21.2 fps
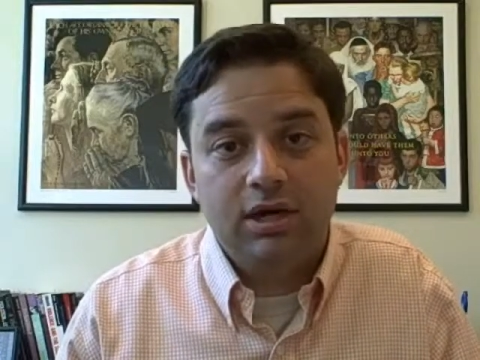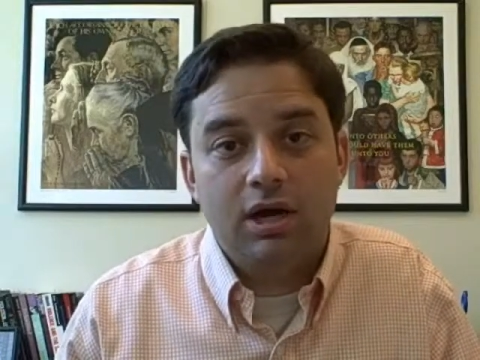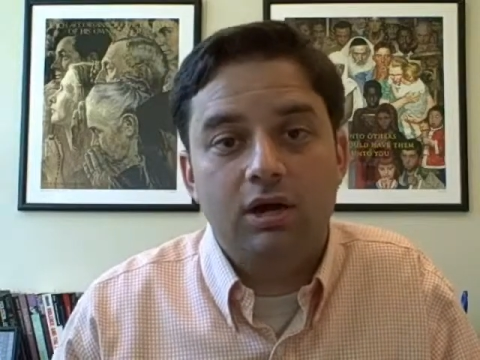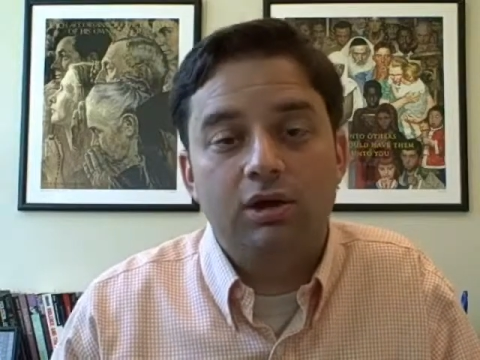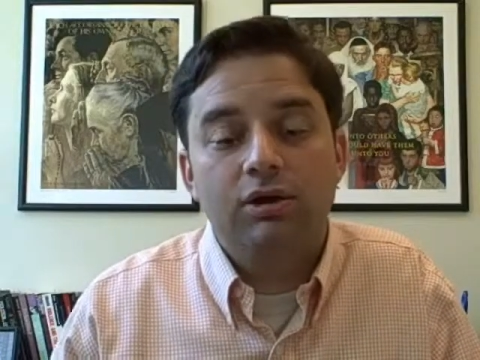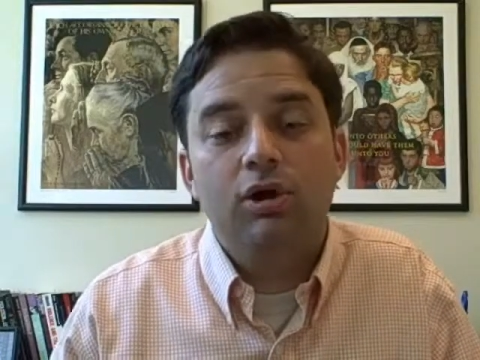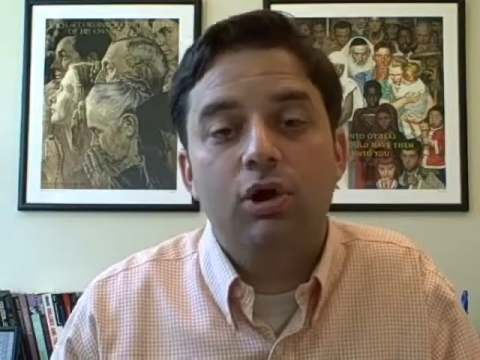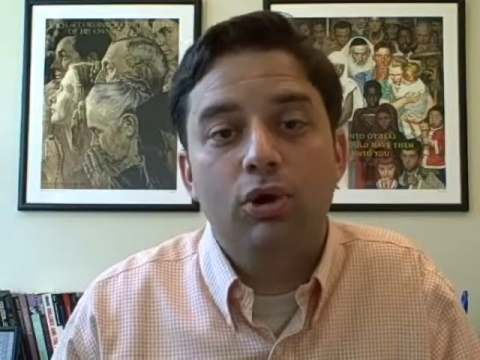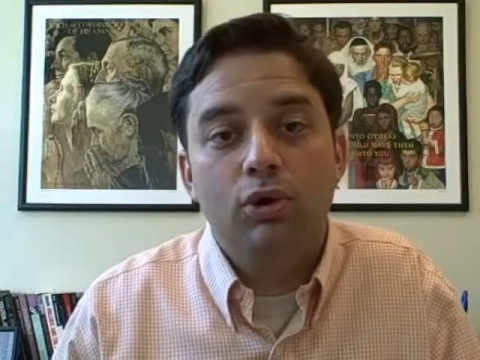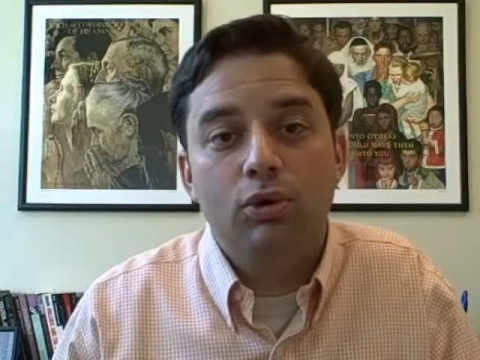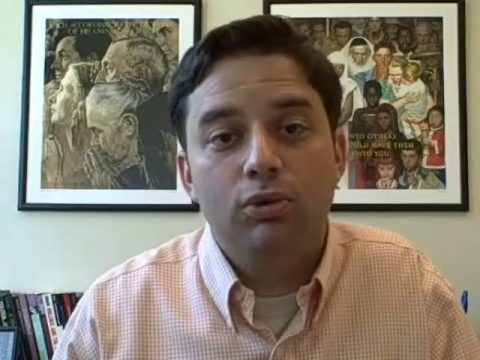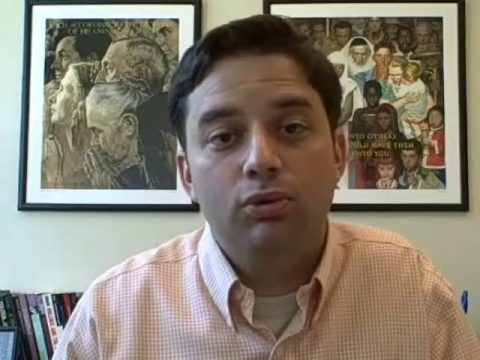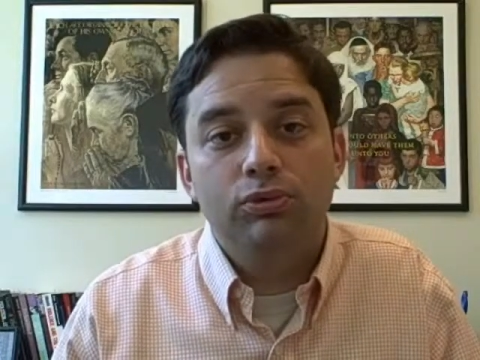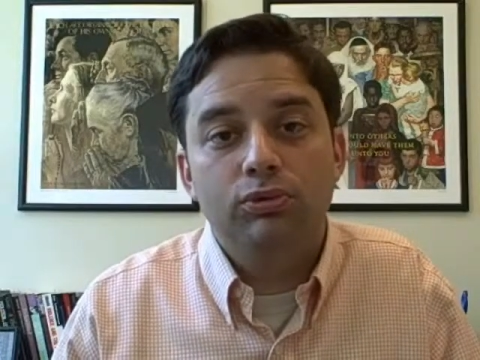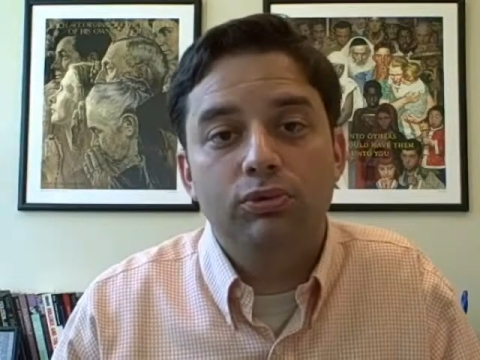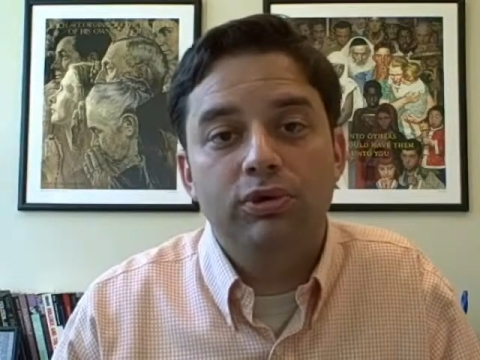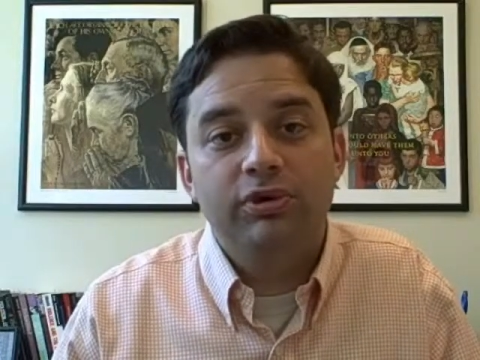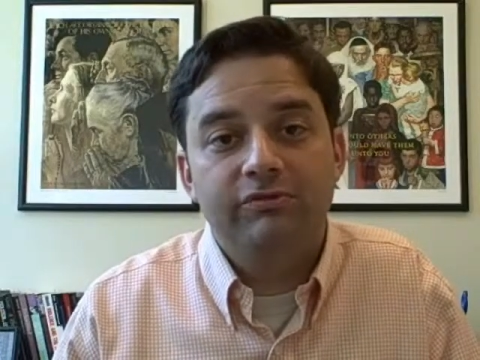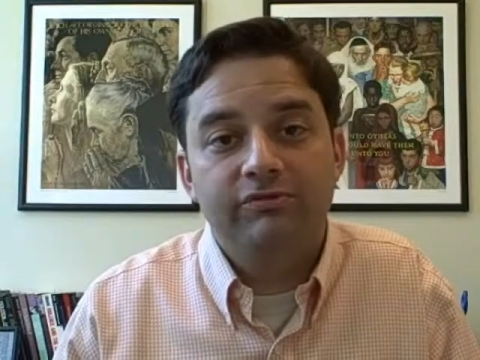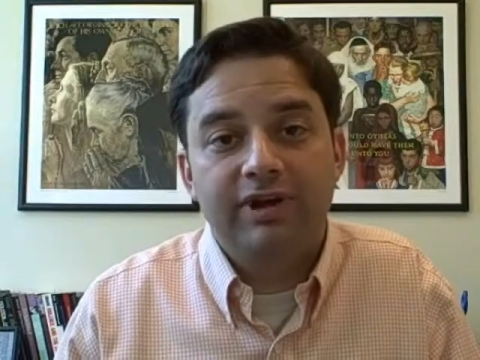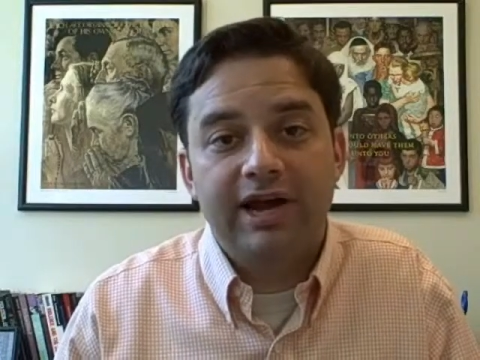our
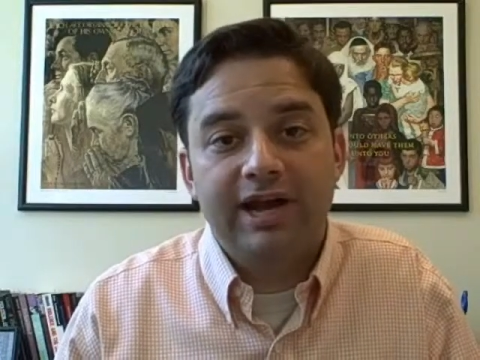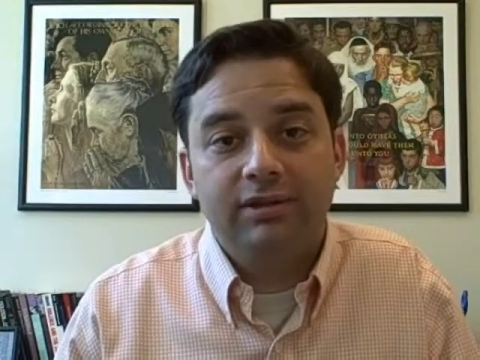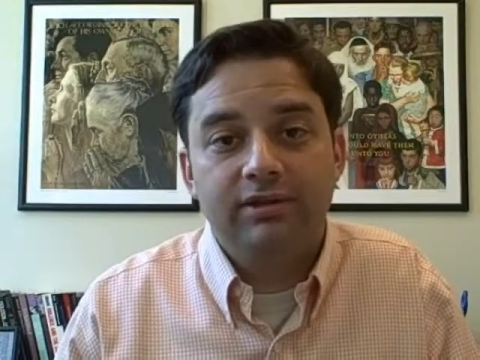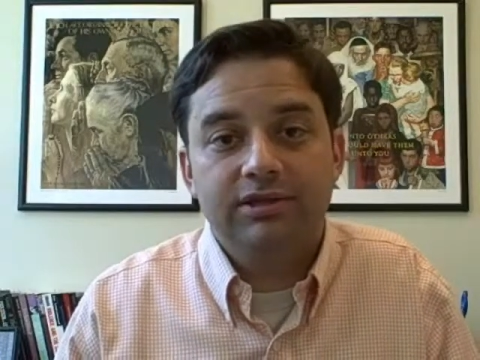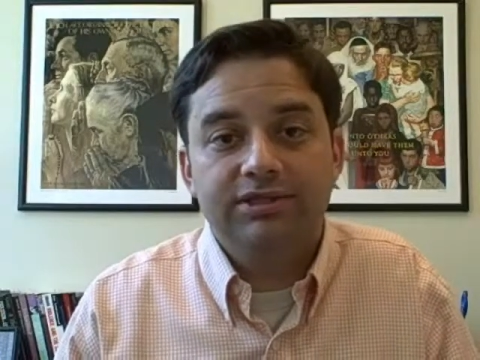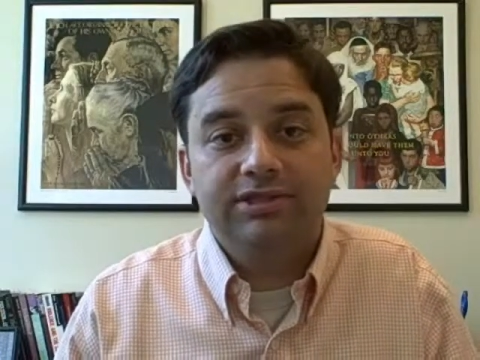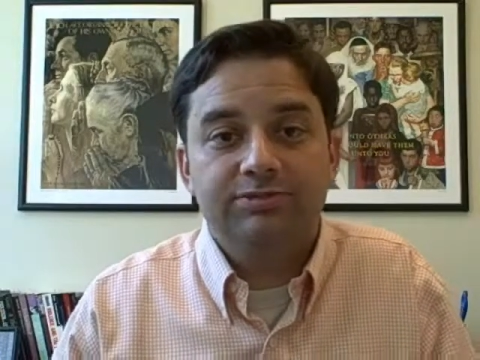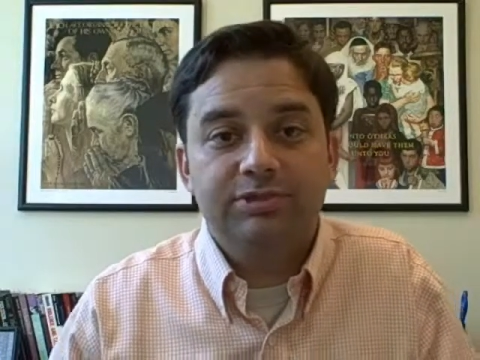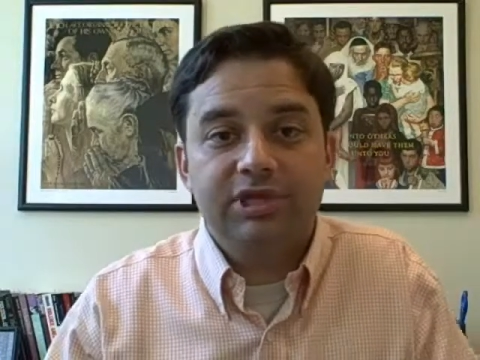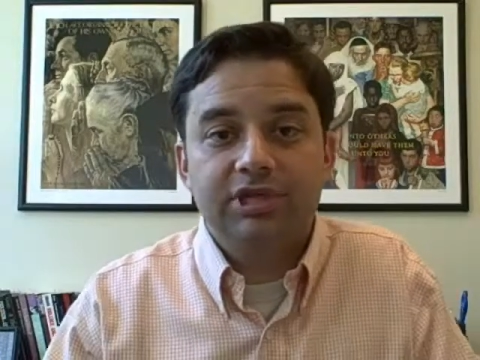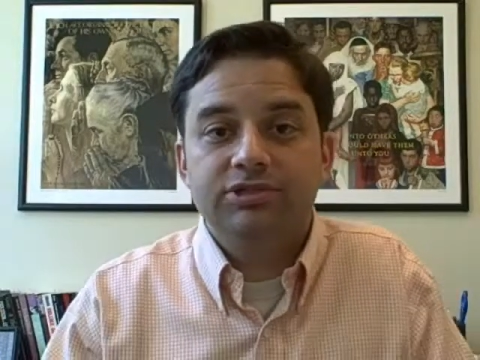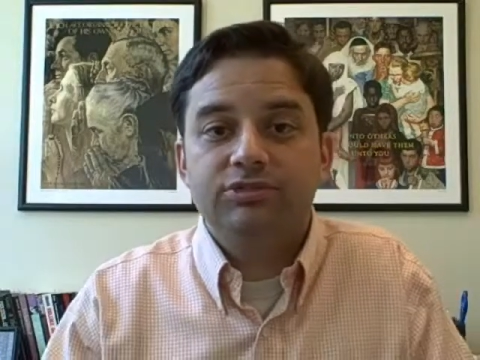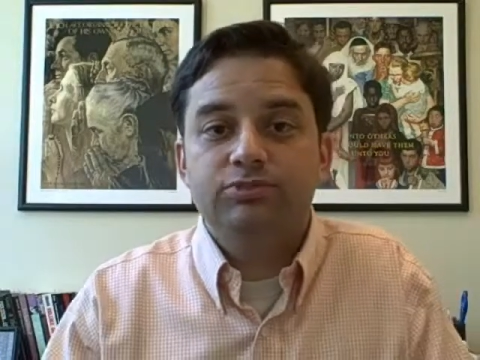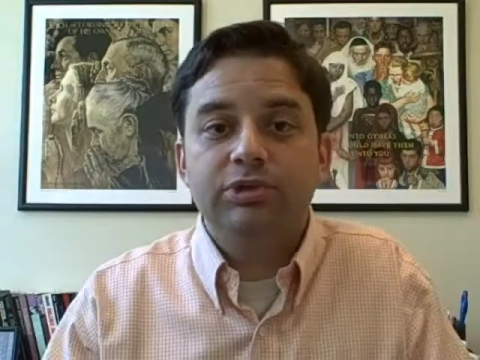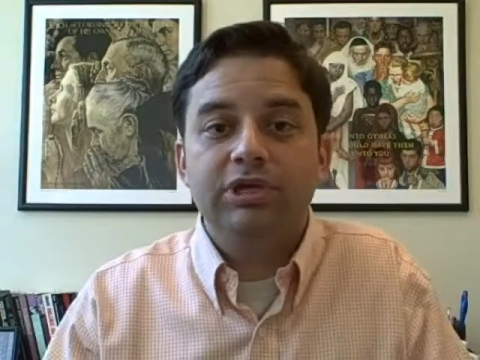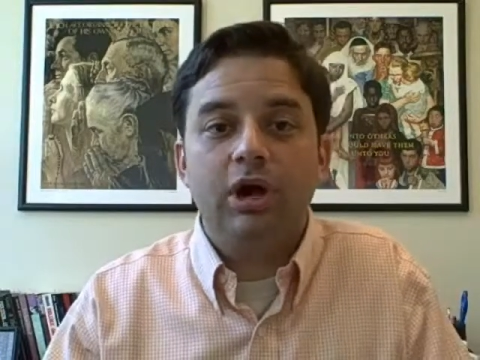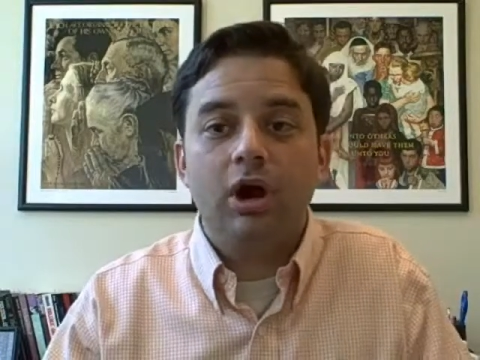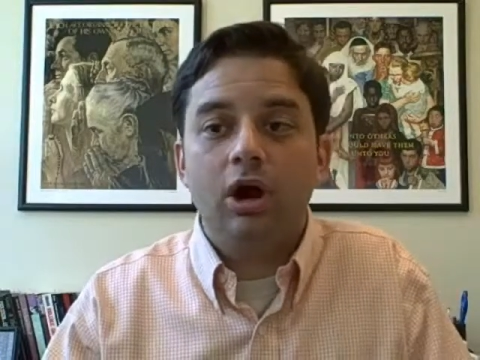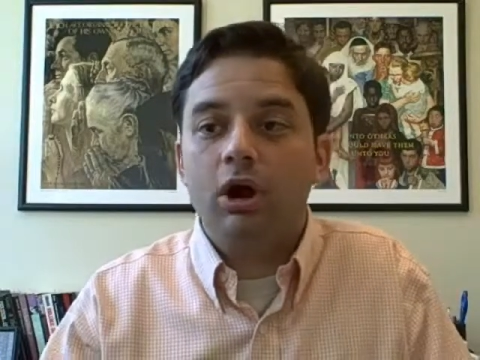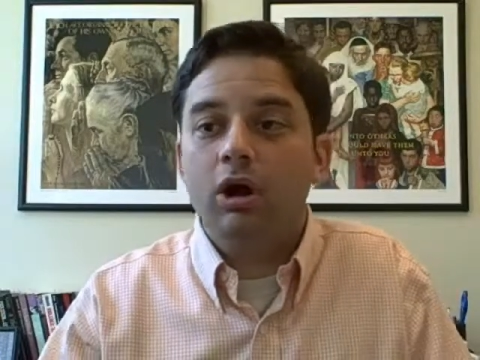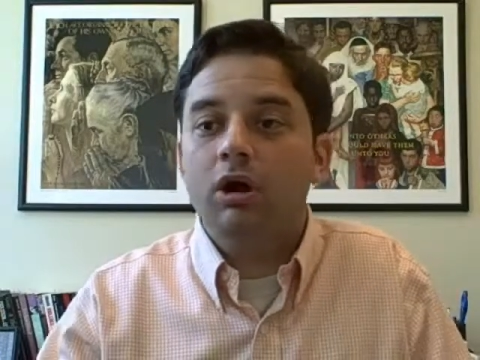own violence, because
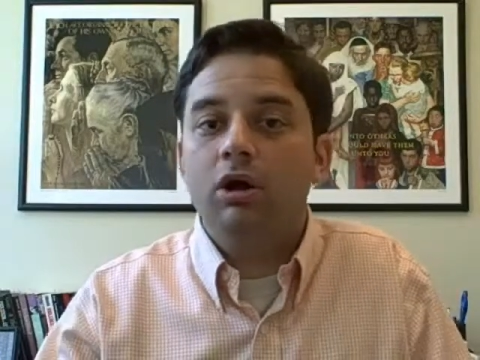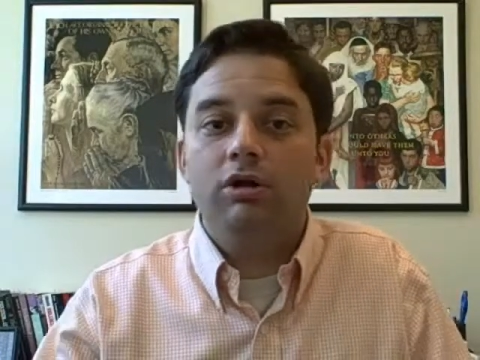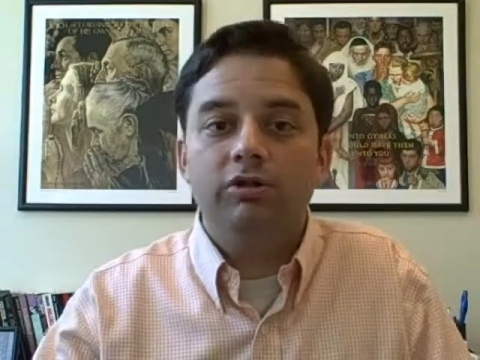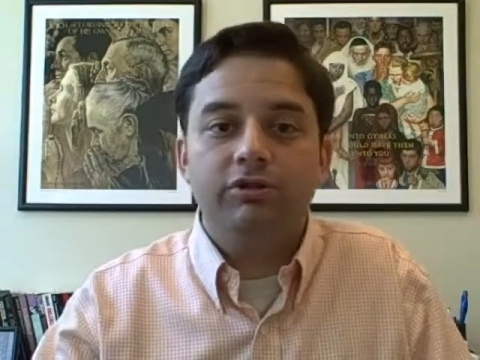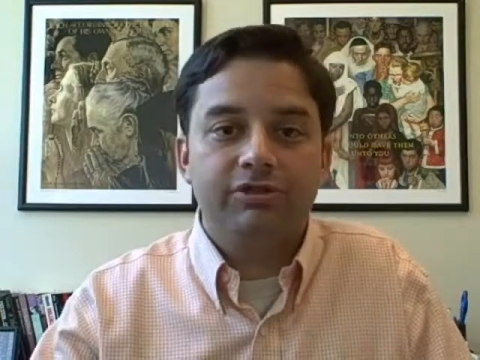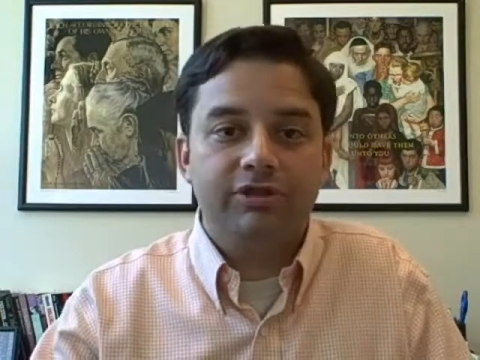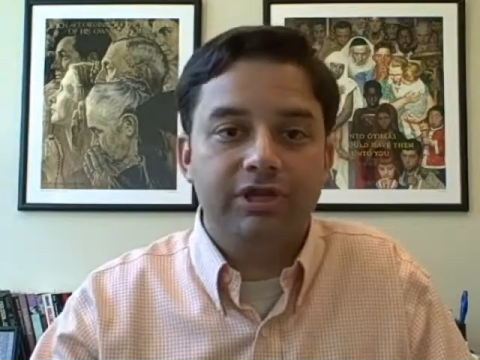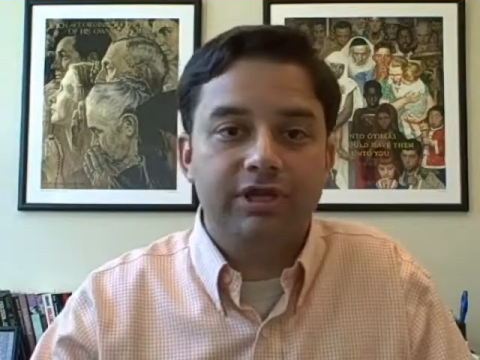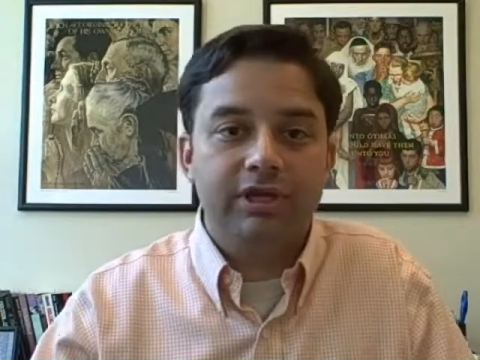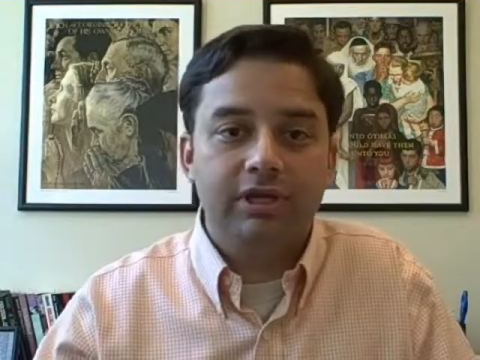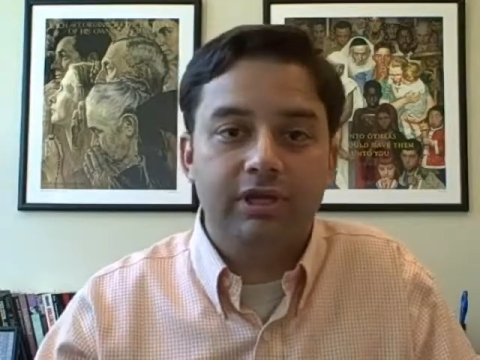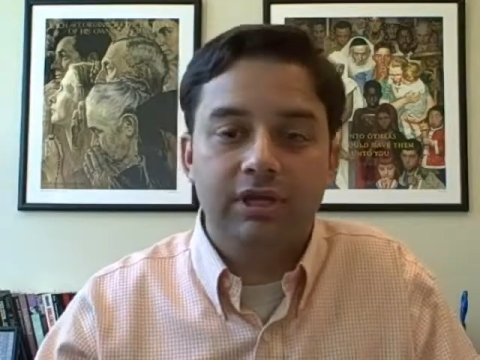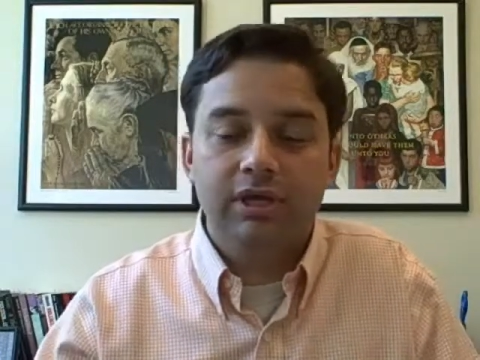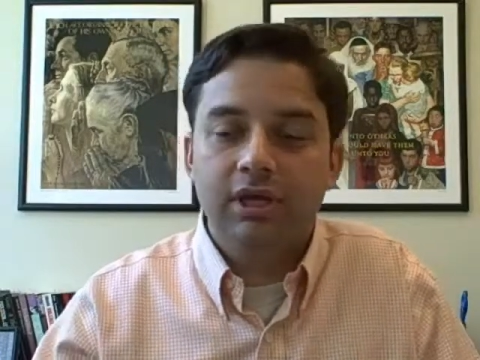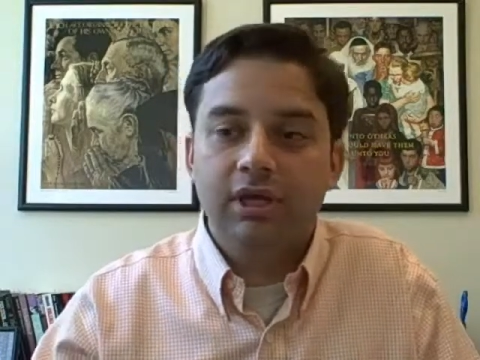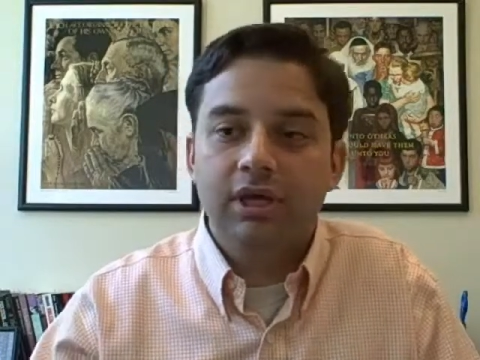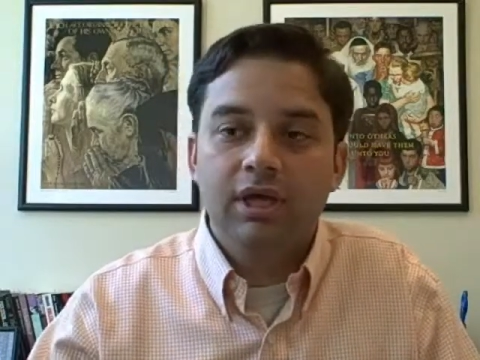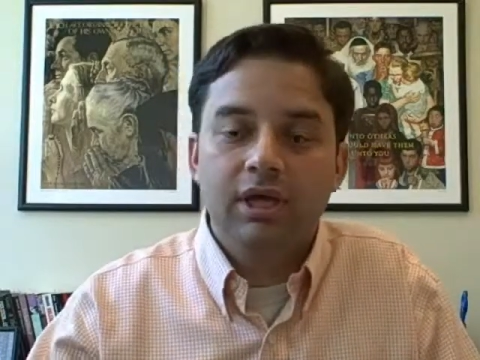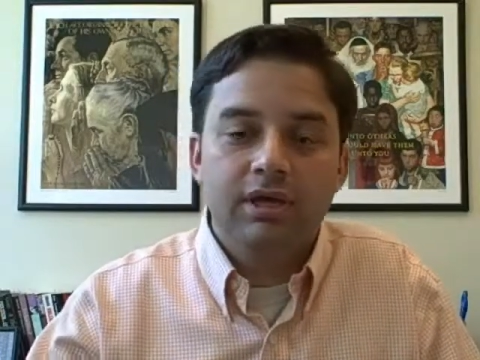we all think